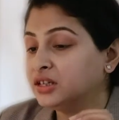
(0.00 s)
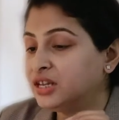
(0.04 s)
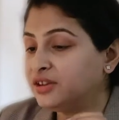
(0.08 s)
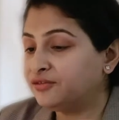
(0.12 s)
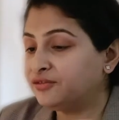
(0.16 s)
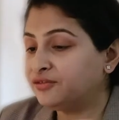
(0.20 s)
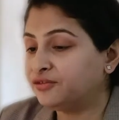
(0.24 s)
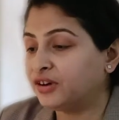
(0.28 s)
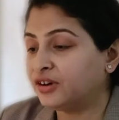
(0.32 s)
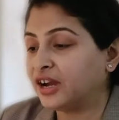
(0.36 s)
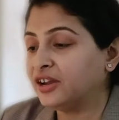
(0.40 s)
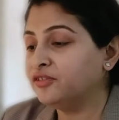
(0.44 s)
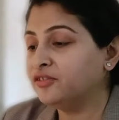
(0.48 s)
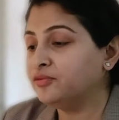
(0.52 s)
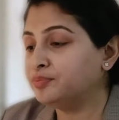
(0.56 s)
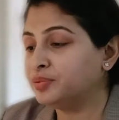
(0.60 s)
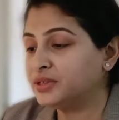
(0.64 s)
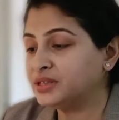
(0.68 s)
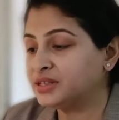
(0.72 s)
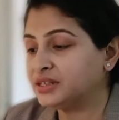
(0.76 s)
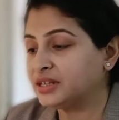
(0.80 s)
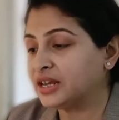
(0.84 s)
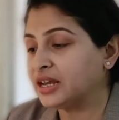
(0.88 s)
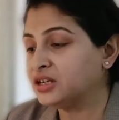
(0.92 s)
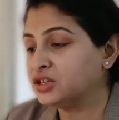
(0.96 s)

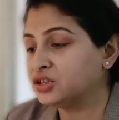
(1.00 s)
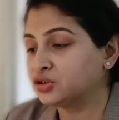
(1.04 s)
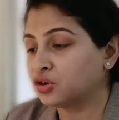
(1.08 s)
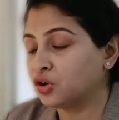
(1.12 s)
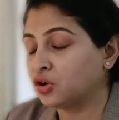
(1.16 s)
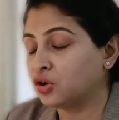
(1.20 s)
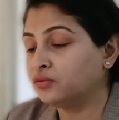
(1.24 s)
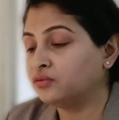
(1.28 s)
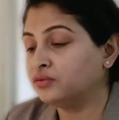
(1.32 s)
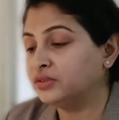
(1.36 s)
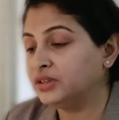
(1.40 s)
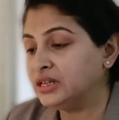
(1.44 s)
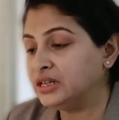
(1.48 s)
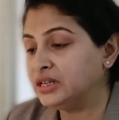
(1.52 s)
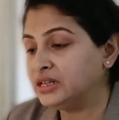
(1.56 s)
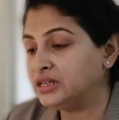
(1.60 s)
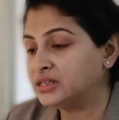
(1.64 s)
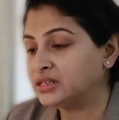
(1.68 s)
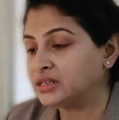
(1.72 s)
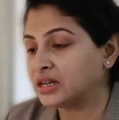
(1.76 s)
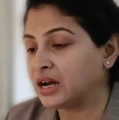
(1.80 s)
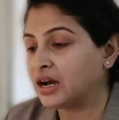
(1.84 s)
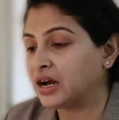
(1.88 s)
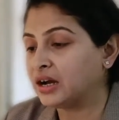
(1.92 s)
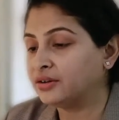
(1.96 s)
35% of
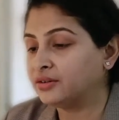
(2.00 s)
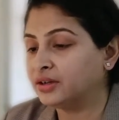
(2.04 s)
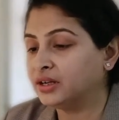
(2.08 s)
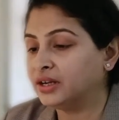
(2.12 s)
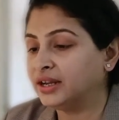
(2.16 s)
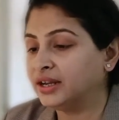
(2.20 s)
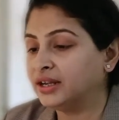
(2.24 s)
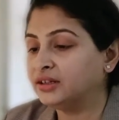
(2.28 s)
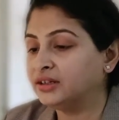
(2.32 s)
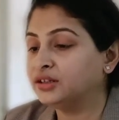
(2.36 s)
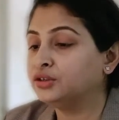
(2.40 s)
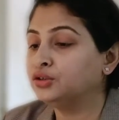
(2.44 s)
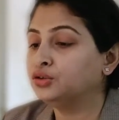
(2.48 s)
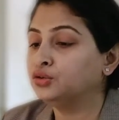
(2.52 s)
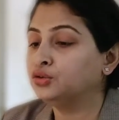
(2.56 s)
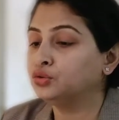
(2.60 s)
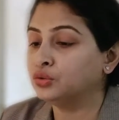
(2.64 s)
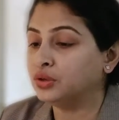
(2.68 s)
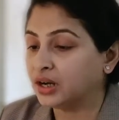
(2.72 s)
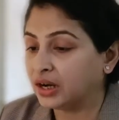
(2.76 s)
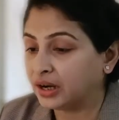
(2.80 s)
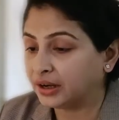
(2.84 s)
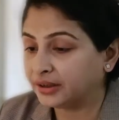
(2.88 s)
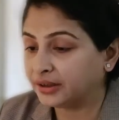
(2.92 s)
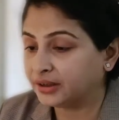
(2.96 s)
these are
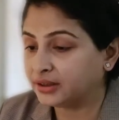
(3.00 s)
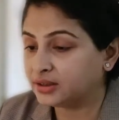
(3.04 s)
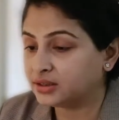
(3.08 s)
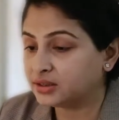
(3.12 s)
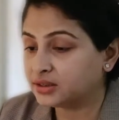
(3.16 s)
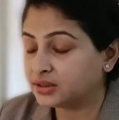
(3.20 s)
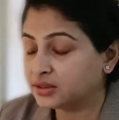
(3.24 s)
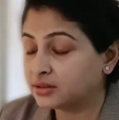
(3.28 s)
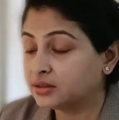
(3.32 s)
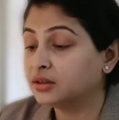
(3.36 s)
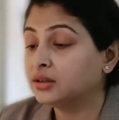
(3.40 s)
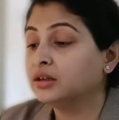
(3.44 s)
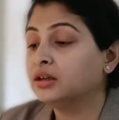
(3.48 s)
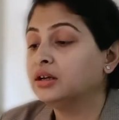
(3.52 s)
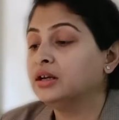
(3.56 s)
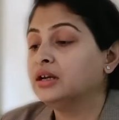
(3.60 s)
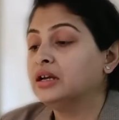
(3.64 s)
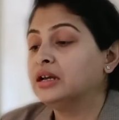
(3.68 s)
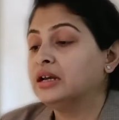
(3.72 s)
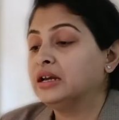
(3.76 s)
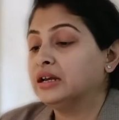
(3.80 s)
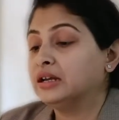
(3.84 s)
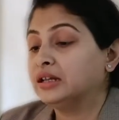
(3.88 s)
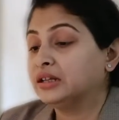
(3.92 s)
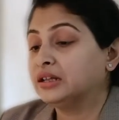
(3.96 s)
related to diet,
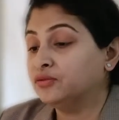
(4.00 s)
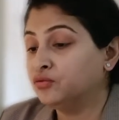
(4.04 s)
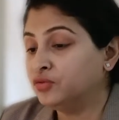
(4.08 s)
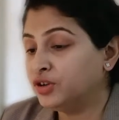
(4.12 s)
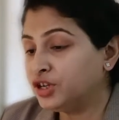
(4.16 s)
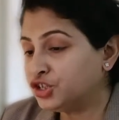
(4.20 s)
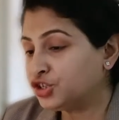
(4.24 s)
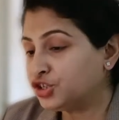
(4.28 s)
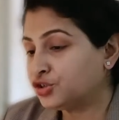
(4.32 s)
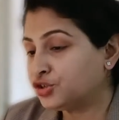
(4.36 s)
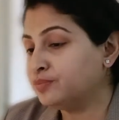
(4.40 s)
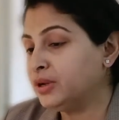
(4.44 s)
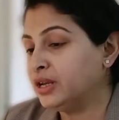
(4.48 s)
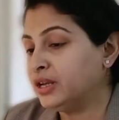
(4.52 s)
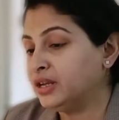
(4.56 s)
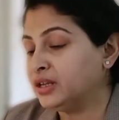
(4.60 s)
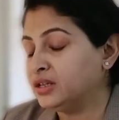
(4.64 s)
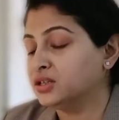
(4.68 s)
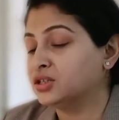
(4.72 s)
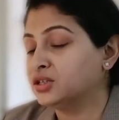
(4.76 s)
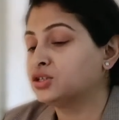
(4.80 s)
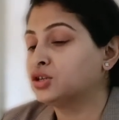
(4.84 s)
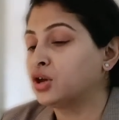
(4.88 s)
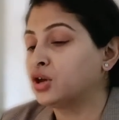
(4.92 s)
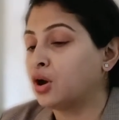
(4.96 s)
which
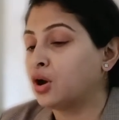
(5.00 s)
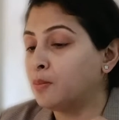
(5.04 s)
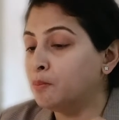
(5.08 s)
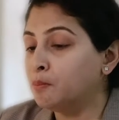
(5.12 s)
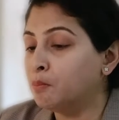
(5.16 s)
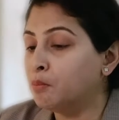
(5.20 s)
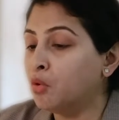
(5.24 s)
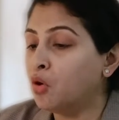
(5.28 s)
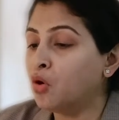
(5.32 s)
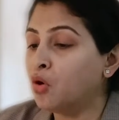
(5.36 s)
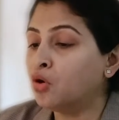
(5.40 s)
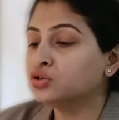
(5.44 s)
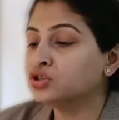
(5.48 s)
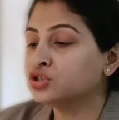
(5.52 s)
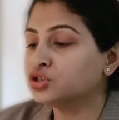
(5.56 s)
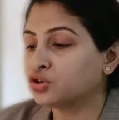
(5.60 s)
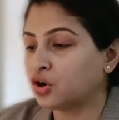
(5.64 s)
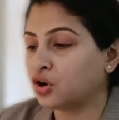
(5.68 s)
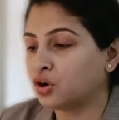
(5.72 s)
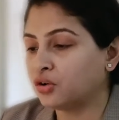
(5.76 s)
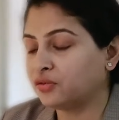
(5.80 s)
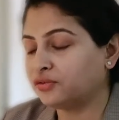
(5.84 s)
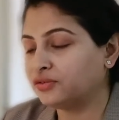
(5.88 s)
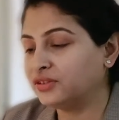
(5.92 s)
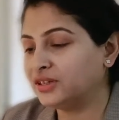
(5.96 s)
means
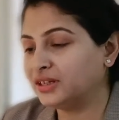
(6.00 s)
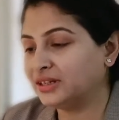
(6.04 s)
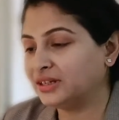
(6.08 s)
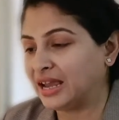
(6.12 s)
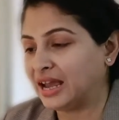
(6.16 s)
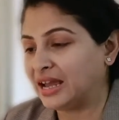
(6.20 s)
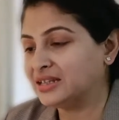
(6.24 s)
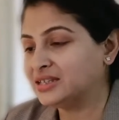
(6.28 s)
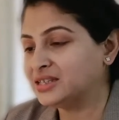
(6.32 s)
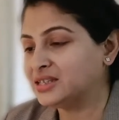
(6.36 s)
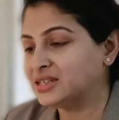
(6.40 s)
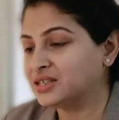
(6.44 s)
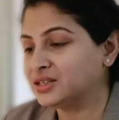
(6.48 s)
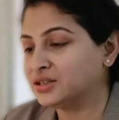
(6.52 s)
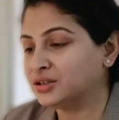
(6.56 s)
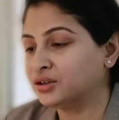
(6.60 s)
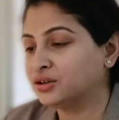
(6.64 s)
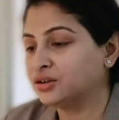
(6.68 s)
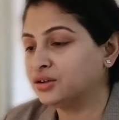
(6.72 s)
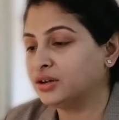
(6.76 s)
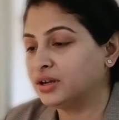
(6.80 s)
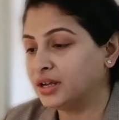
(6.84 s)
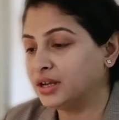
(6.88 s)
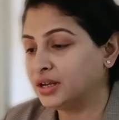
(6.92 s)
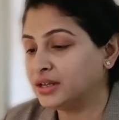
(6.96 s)
most of the
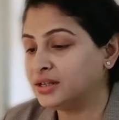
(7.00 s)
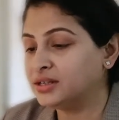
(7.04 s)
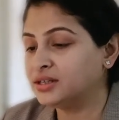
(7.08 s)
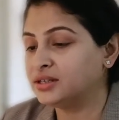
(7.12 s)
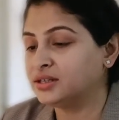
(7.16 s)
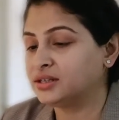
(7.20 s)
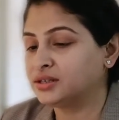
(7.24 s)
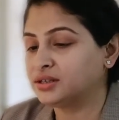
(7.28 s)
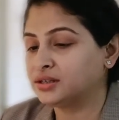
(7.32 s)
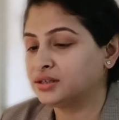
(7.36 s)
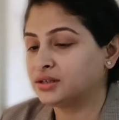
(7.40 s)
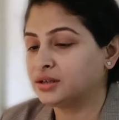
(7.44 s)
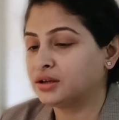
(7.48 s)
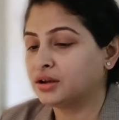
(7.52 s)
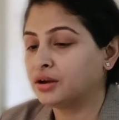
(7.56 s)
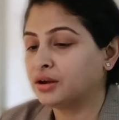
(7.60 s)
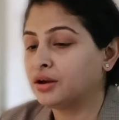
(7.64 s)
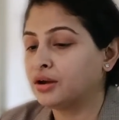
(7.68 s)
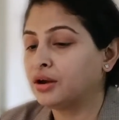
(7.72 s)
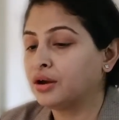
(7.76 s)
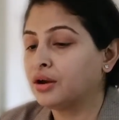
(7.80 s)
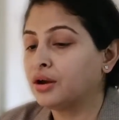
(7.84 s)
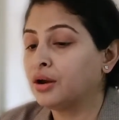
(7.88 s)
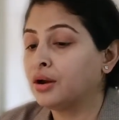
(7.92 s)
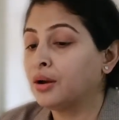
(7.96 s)
cancer
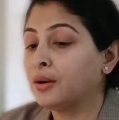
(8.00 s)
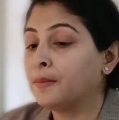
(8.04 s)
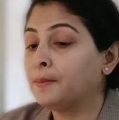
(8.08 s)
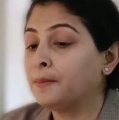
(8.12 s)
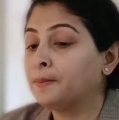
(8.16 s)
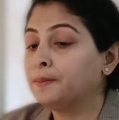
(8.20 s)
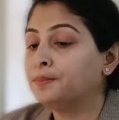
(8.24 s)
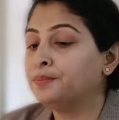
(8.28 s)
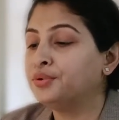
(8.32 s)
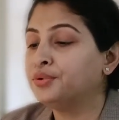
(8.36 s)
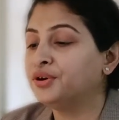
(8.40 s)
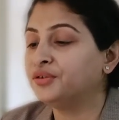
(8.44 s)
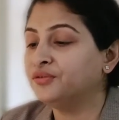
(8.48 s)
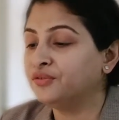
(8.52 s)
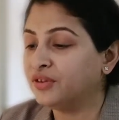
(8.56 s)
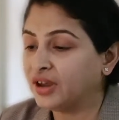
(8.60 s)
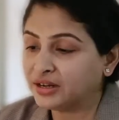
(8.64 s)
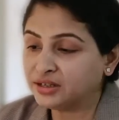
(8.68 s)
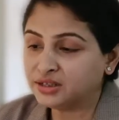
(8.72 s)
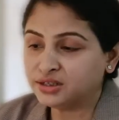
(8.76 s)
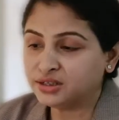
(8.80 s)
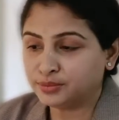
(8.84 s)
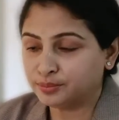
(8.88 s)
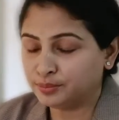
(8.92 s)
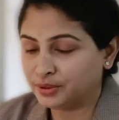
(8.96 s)
is
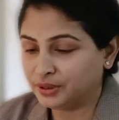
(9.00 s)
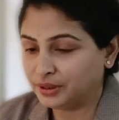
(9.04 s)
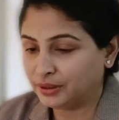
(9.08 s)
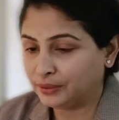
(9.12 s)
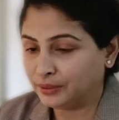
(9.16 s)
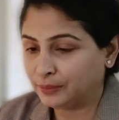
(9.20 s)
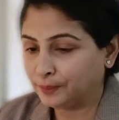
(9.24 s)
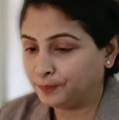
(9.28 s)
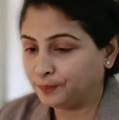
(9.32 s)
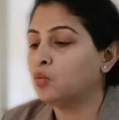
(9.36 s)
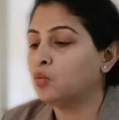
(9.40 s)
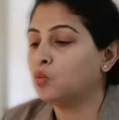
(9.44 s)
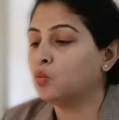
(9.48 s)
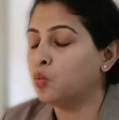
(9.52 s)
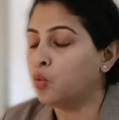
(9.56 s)
preventable.